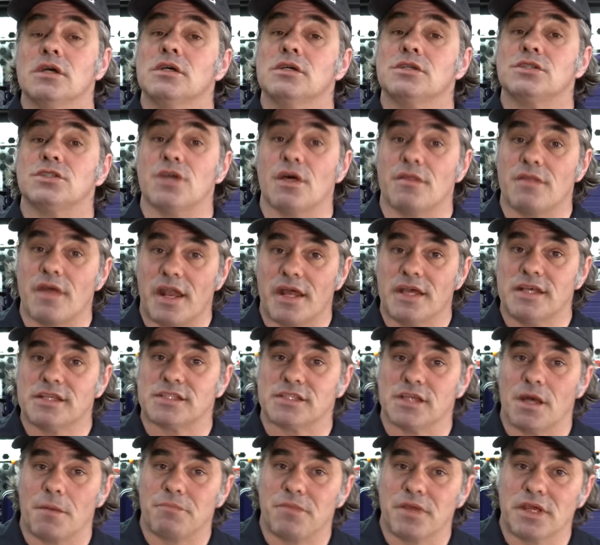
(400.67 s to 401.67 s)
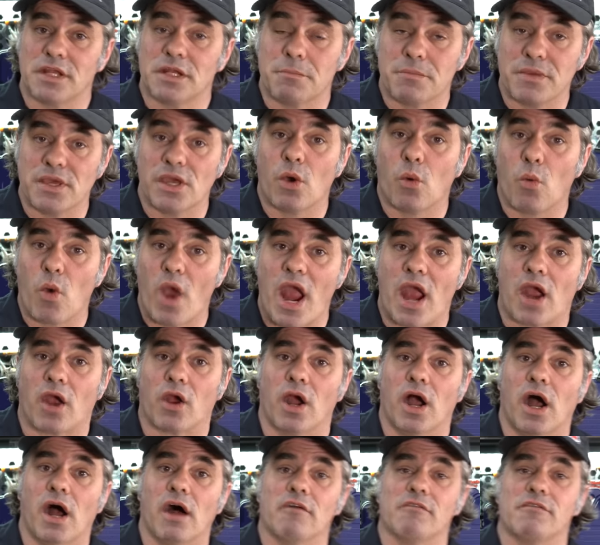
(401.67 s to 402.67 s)
So that is something to be
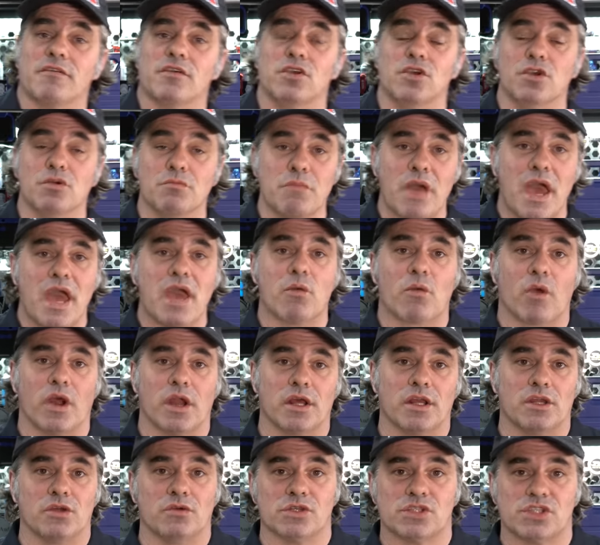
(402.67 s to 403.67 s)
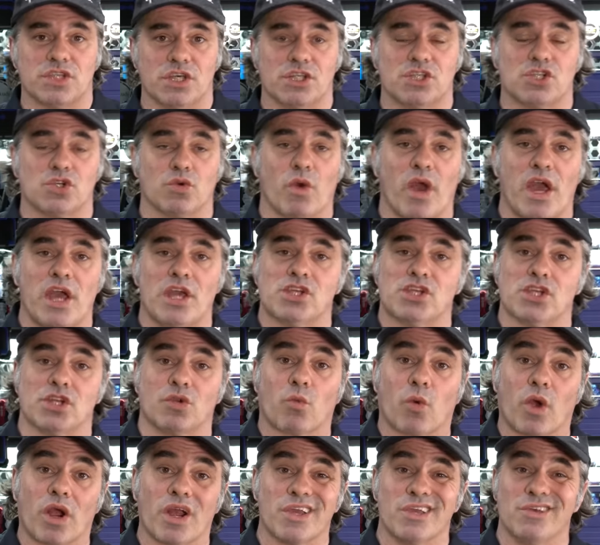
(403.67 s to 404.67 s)
aware of. You may run into a
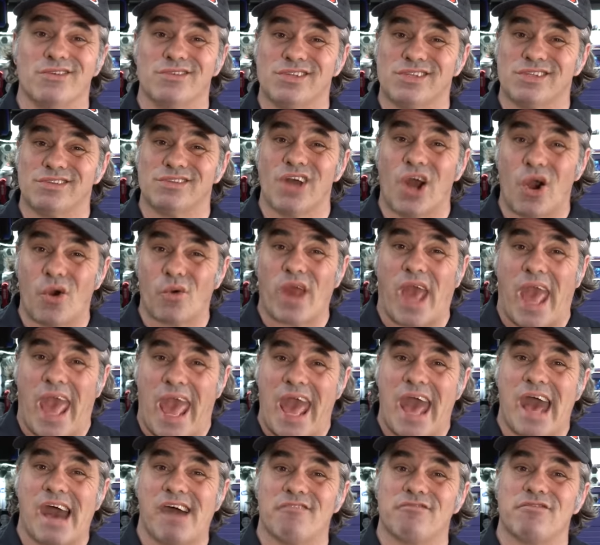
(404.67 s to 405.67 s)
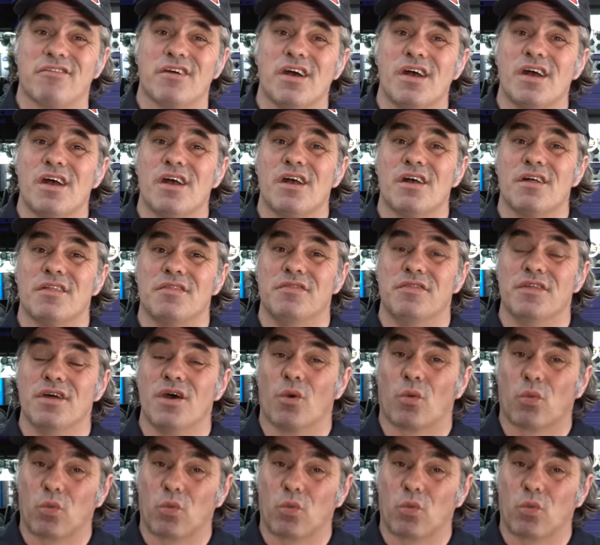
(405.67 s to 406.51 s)
situation where you don't have the